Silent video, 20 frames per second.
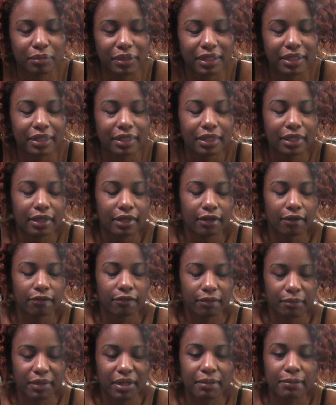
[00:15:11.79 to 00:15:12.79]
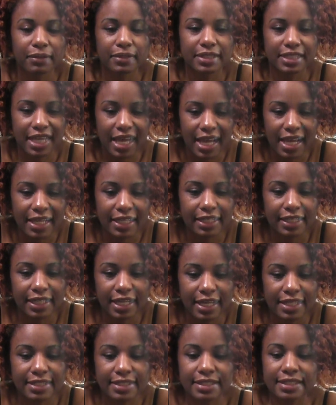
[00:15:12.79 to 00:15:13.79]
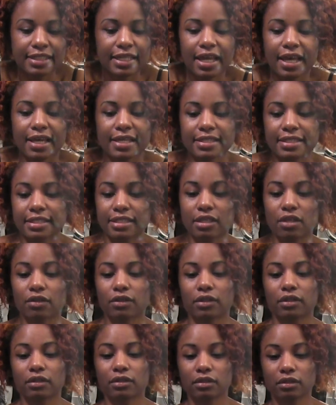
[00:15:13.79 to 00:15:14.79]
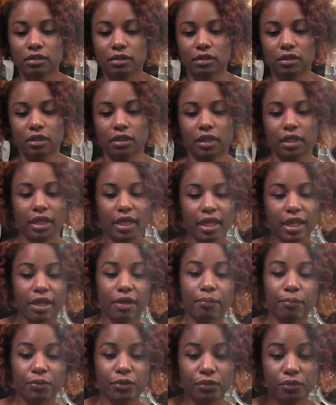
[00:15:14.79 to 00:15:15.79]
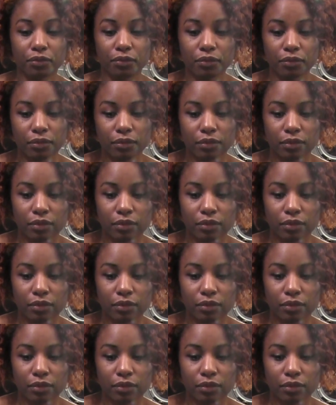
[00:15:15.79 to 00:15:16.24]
But remember, diet and exercise is going to help you